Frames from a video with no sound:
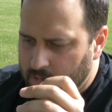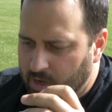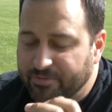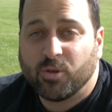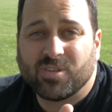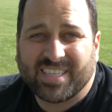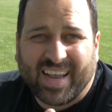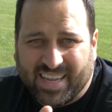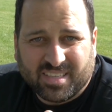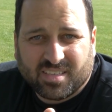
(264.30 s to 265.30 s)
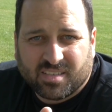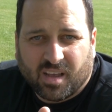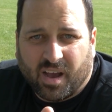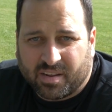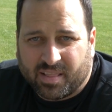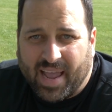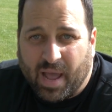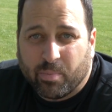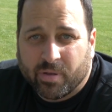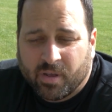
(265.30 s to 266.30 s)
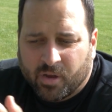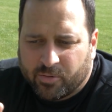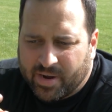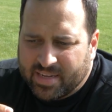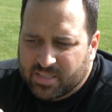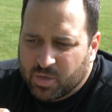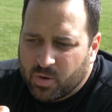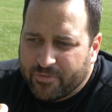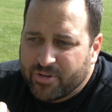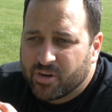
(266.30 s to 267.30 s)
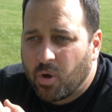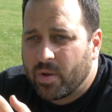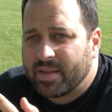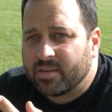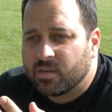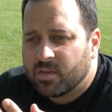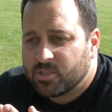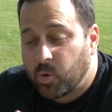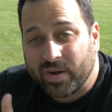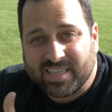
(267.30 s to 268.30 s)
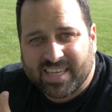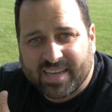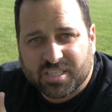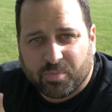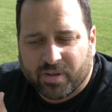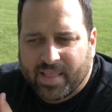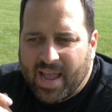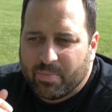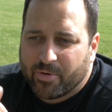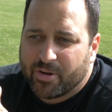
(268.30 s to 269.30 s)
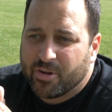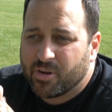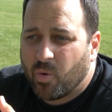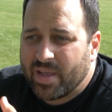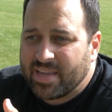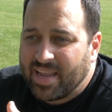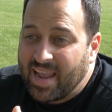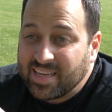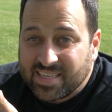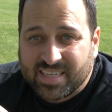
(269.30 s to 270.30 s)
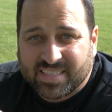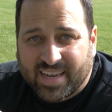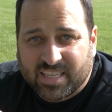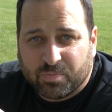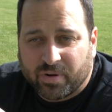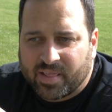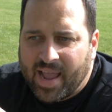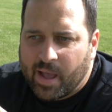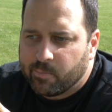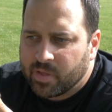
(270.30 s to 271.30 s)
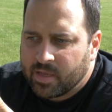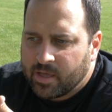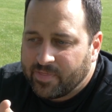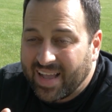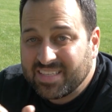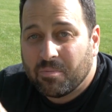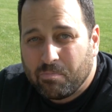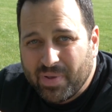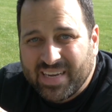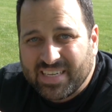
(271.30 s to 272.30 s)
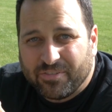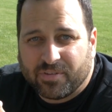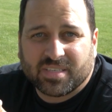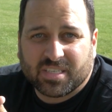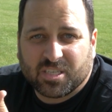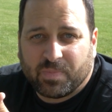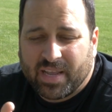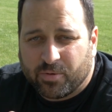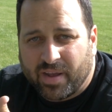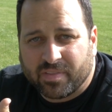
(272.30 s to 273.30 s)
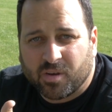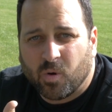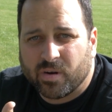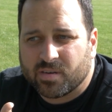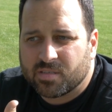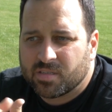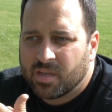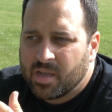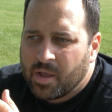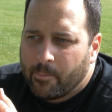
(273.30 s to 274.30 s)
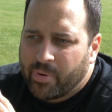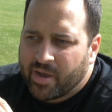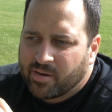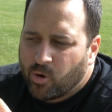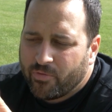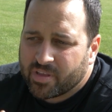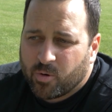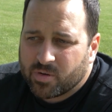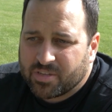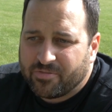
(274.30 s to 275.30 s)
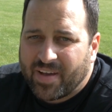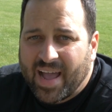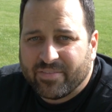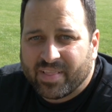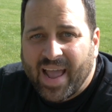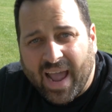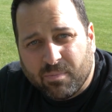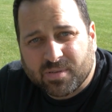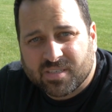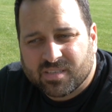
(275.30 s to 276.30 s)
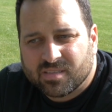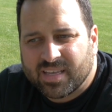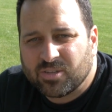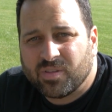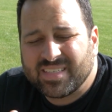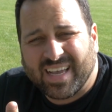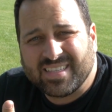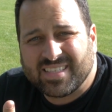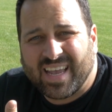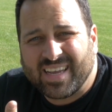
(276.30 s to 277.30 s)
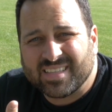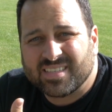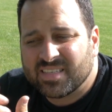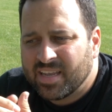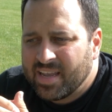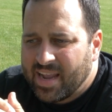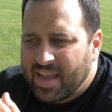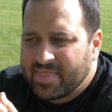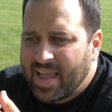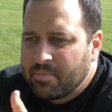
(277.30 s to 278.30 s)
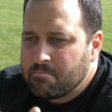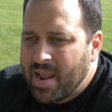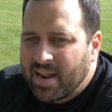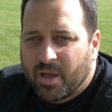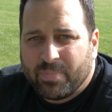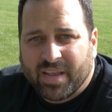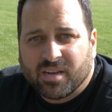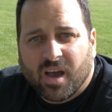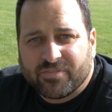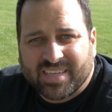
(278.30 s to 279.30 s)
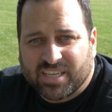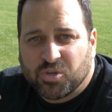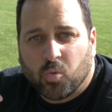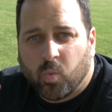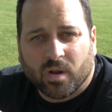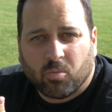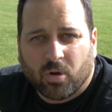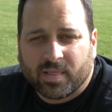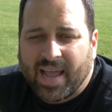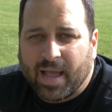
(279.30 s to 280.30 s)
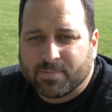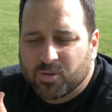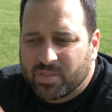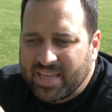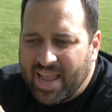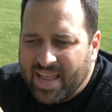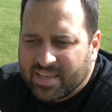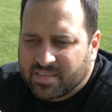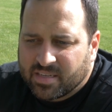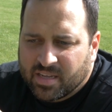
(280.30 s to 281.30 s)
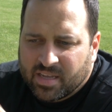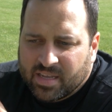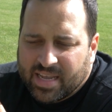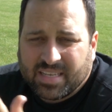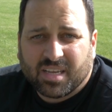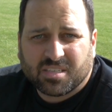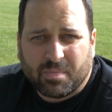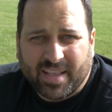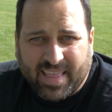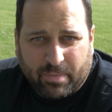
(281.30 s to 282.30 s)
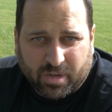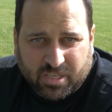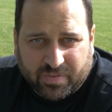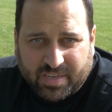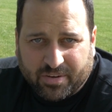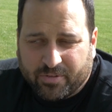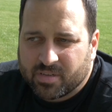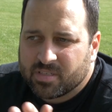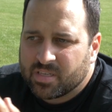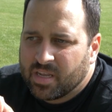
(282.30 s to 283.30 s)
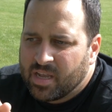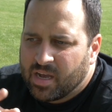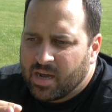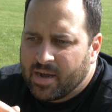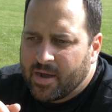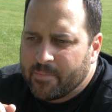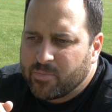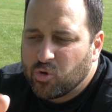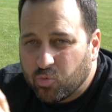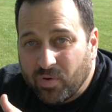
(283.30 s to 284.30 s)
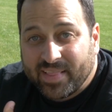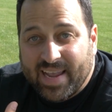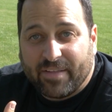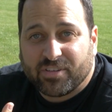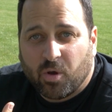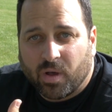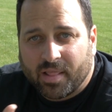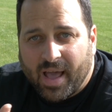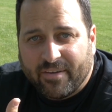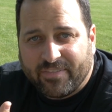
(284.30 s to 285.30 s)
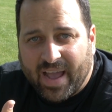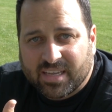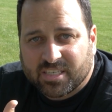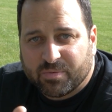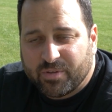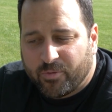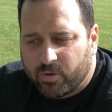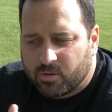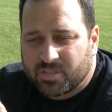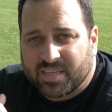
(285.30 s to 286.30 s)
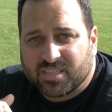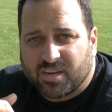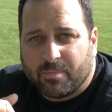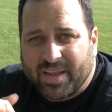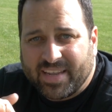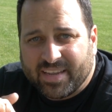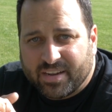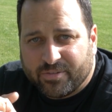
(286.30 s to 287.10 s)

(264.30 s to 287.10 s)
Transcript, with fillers: a few seconds on a lap, right? So if you're going 20 seconds per lap or you're going 18 seconds per lap, that's a big difference in speed around the course. But over the course of five laps, that's only 10 seconds, and that may not be enough to get you one more lap. So in the end, it doesn't make that much of a difference. Um, you really have to go a lot faster before those things start making a